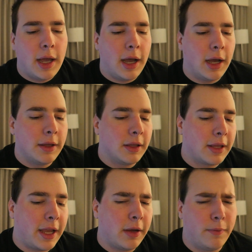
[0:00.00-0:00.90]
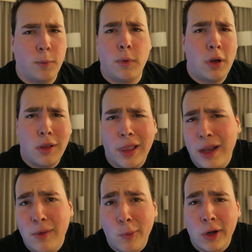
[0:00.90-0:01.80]
a lack
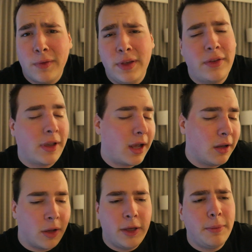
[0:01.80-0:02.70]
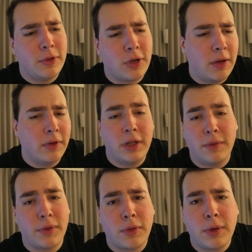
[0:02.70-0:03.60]
of work visa. I don't know. He's been traveling
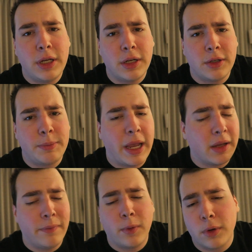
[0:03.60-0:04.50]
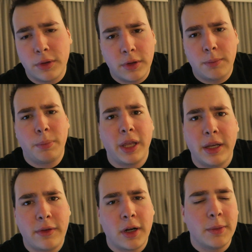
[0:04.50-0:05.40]
here for 3 years, back and forth,
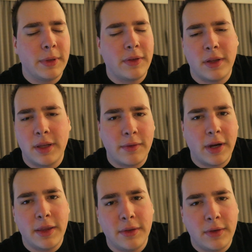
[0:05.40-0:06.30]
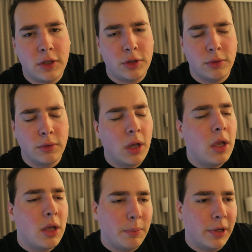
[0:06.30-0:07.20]
playing in tournaments, and never had this issue.
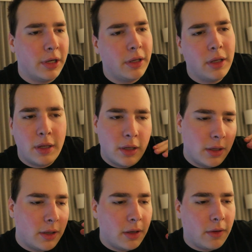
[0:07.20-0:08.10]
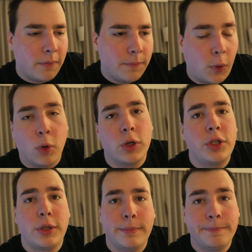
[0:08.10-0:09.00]
But of
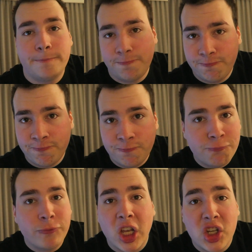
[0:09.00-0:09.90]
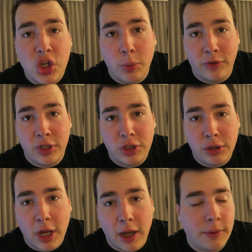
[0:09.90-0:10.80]
course, shit was an
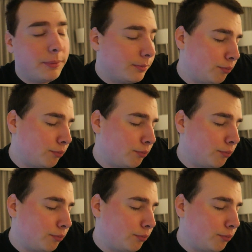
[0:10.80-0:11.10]
issue now.